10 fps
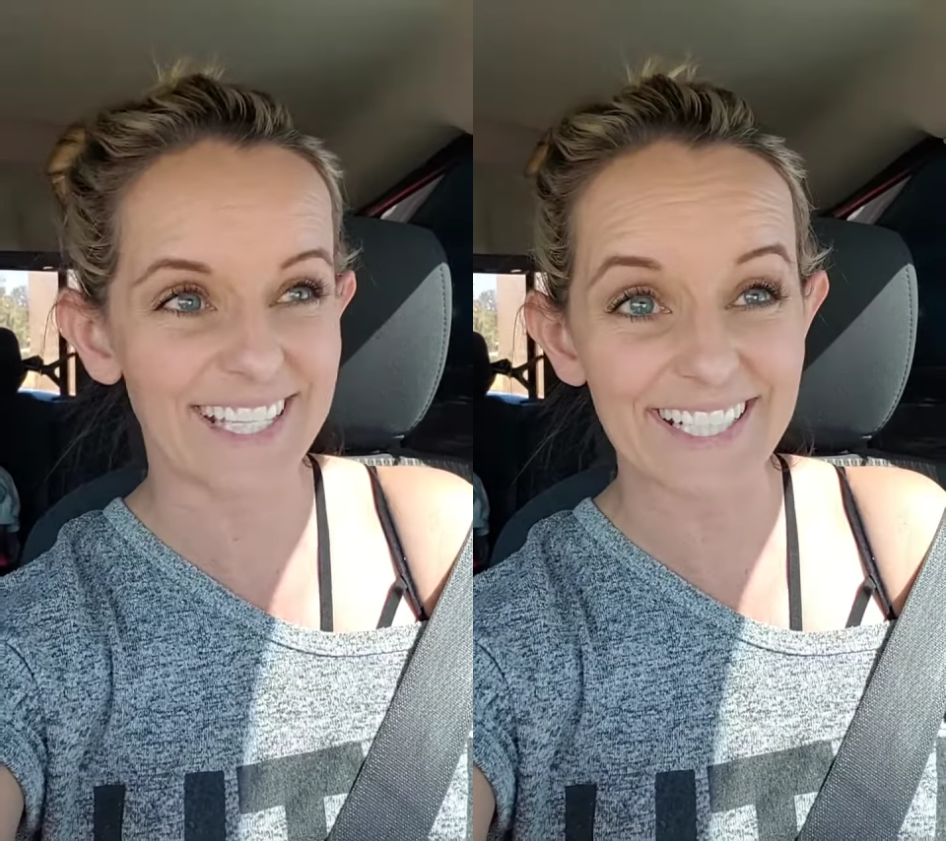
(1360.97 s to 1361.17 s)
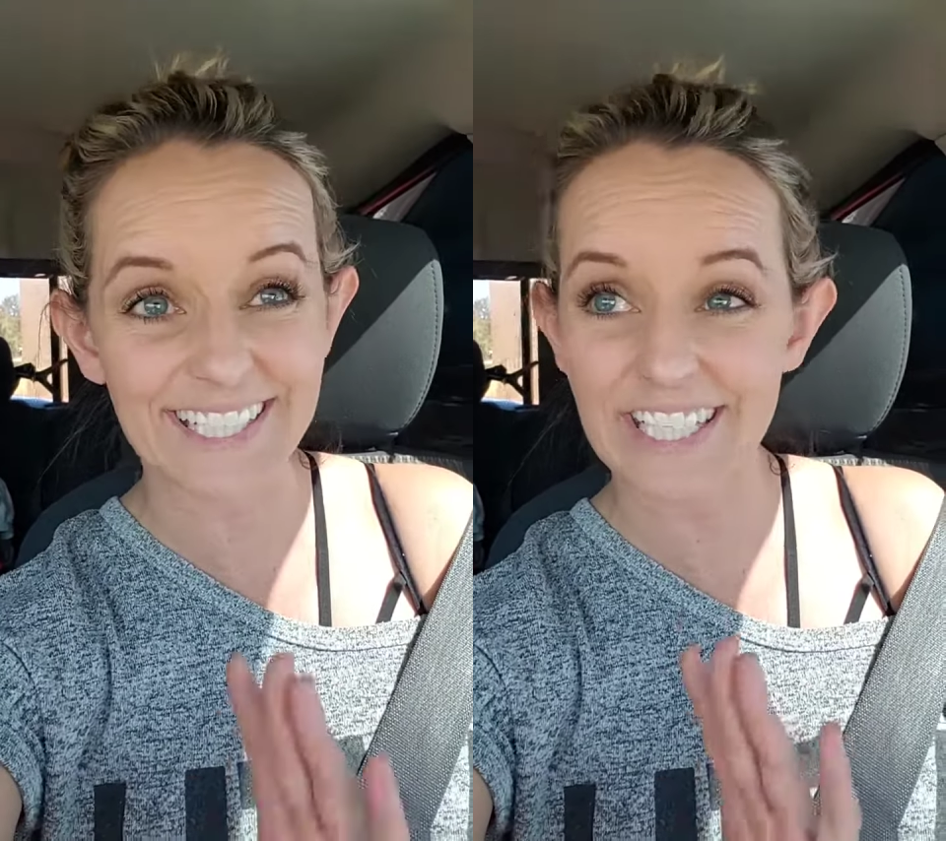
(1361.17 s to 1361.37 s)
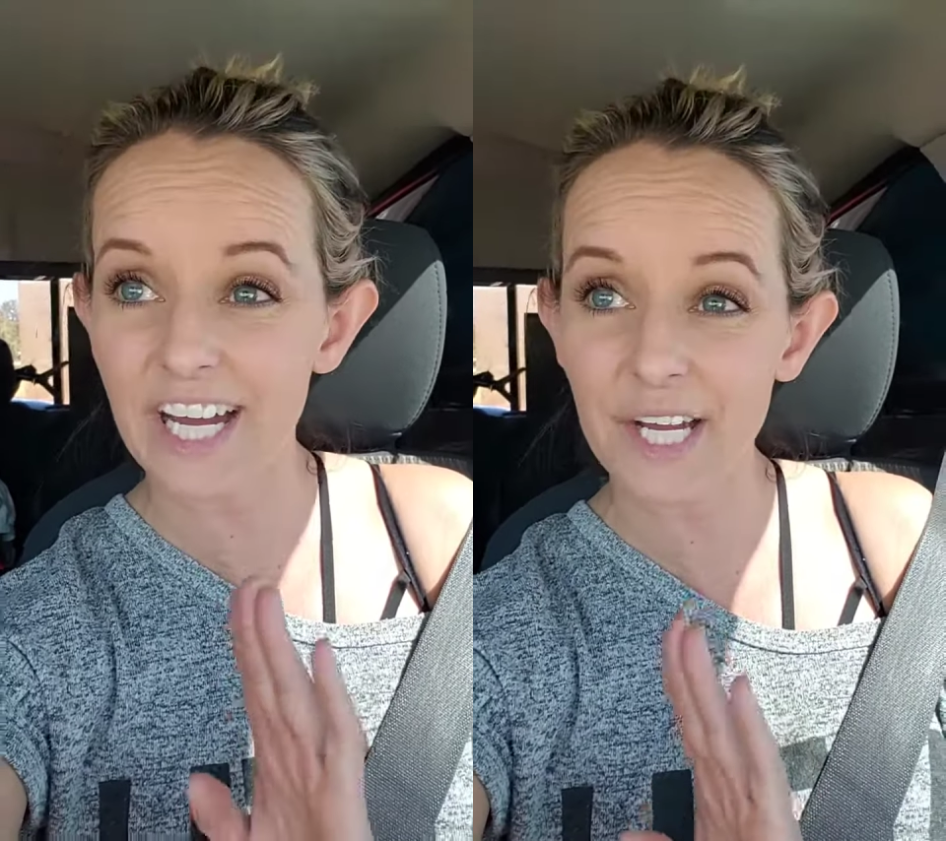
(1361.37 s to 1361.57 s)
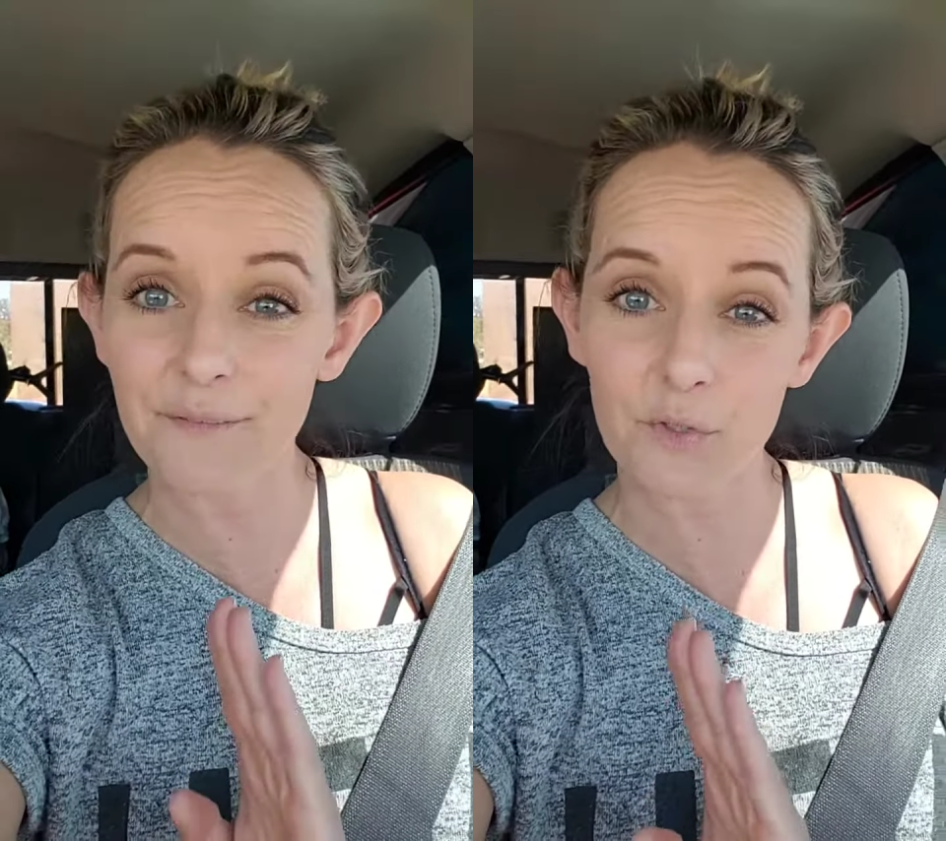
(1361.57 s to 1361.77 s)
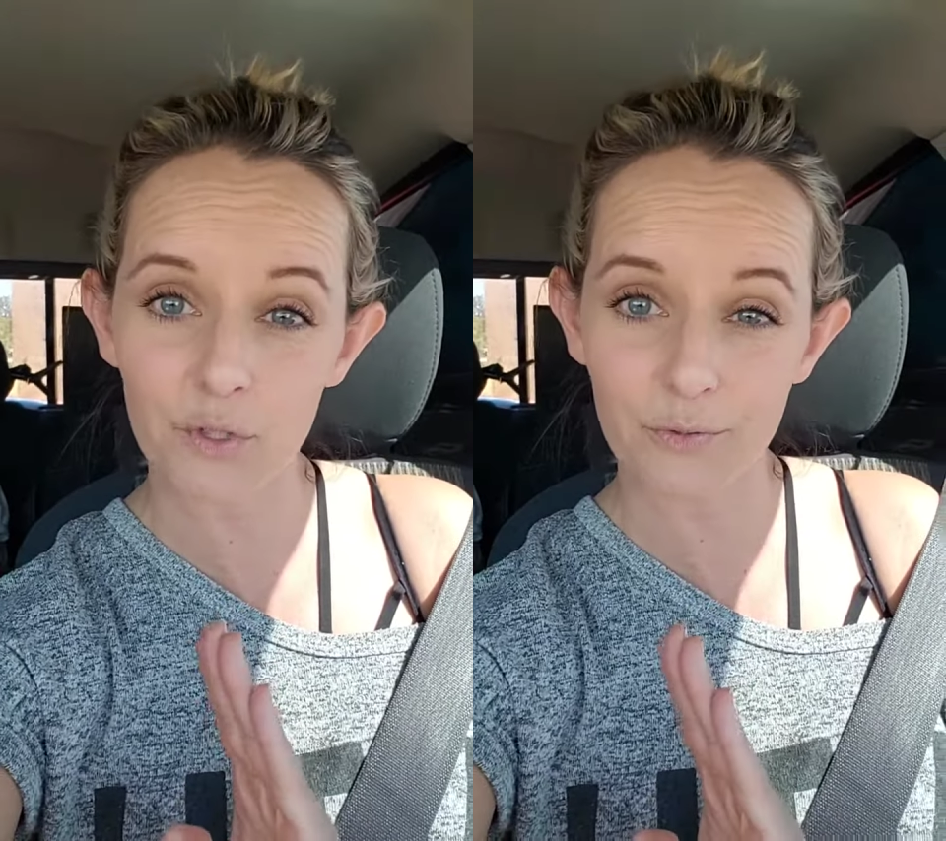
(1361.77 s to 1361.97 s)
I did not
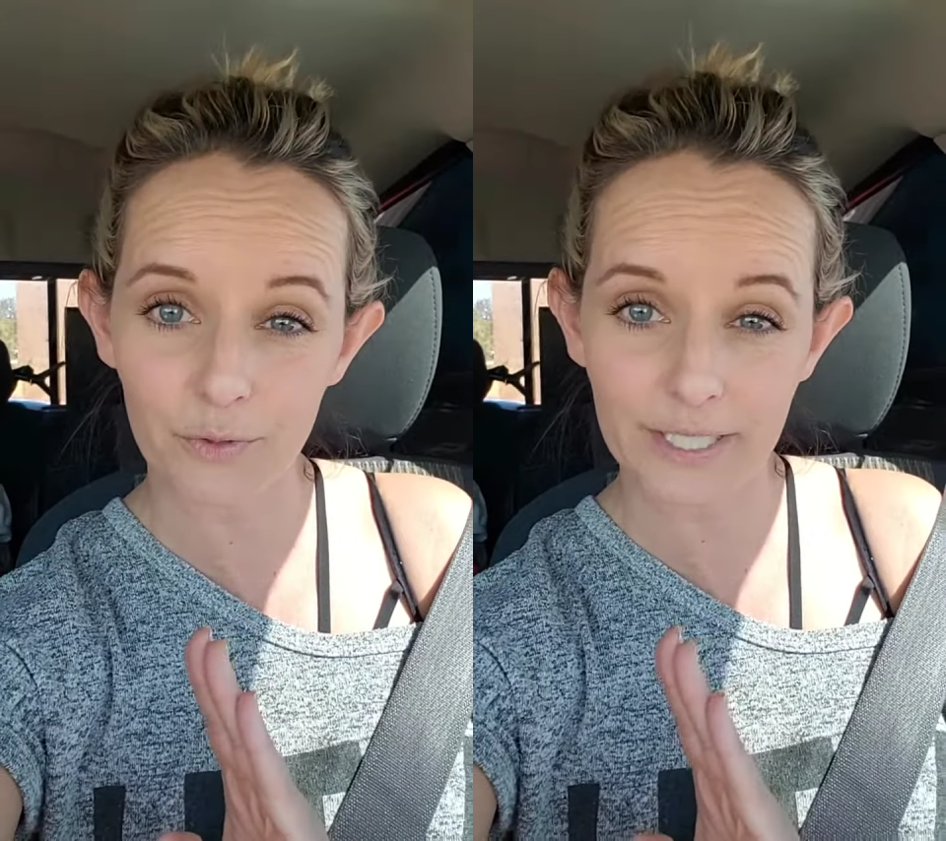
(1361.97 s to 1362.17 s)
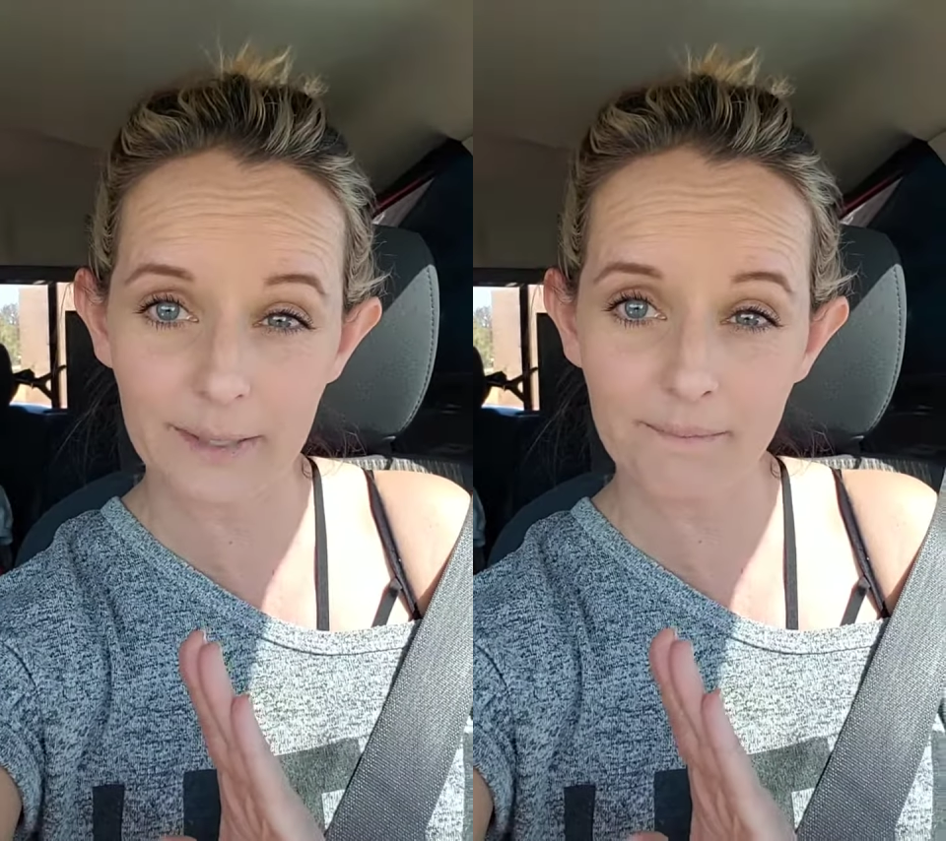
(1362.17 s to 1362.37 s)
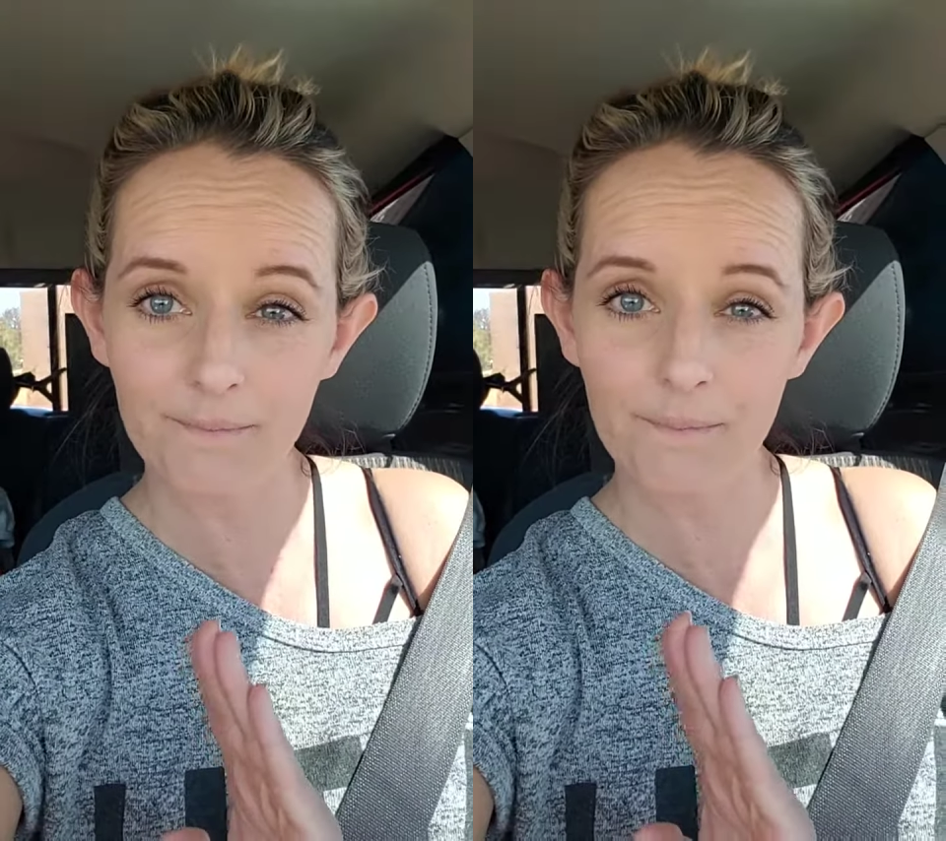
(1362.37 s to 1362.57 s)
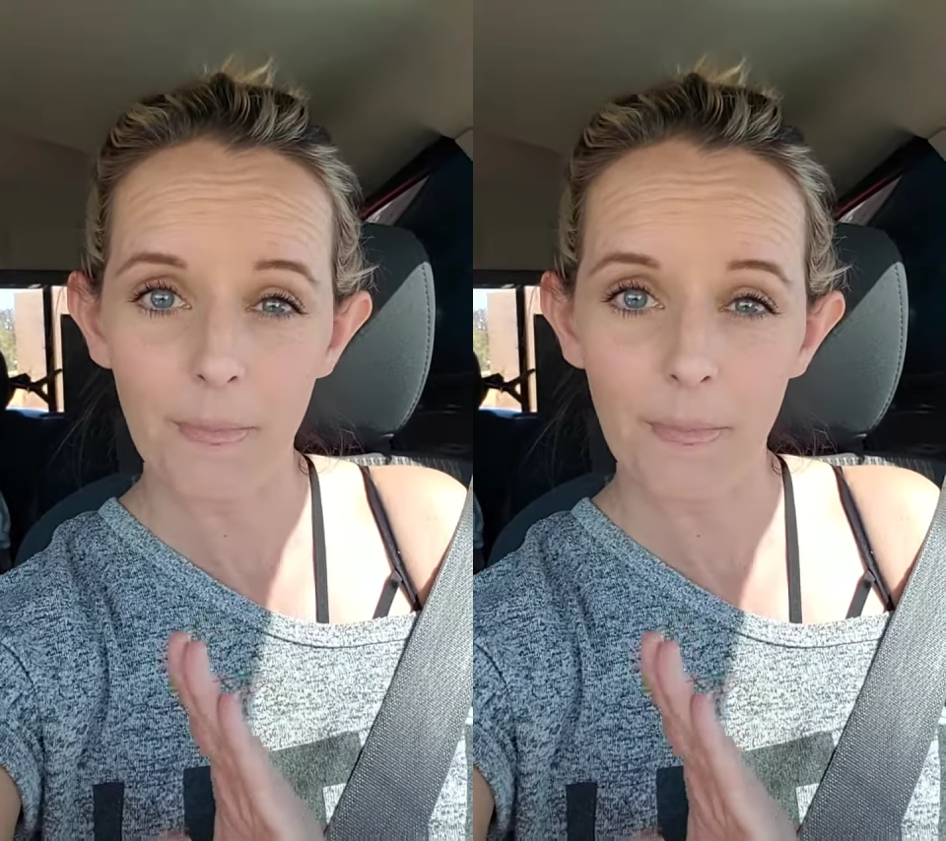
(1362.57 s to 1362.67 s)
have true freedom.